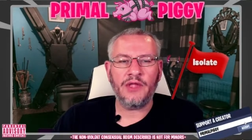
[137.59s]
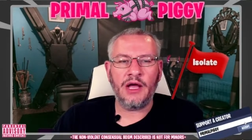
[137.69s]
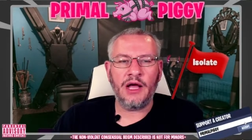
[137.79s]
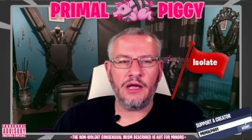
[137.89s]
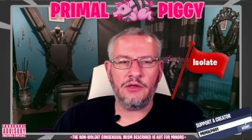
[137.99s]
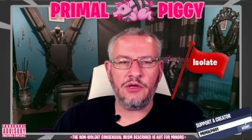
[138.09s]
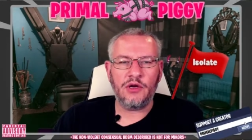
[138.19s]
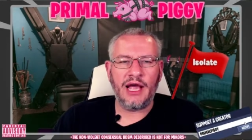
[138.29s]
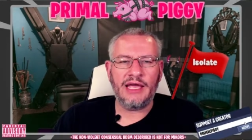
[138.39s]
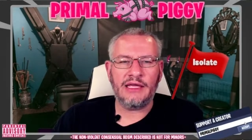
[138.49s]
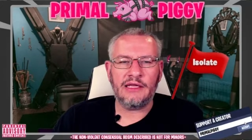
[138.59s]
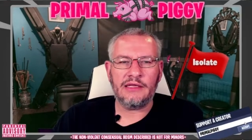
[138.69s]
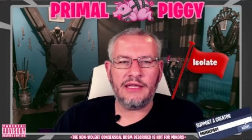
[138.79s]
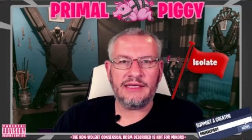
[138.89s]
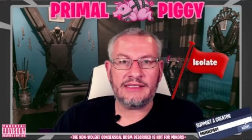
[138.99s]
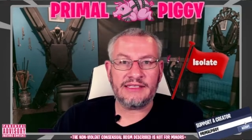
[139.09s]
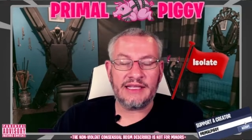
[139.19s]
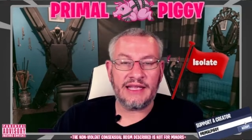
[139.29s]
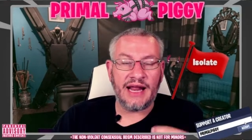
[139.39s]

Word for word: Uh, you know, I like to say that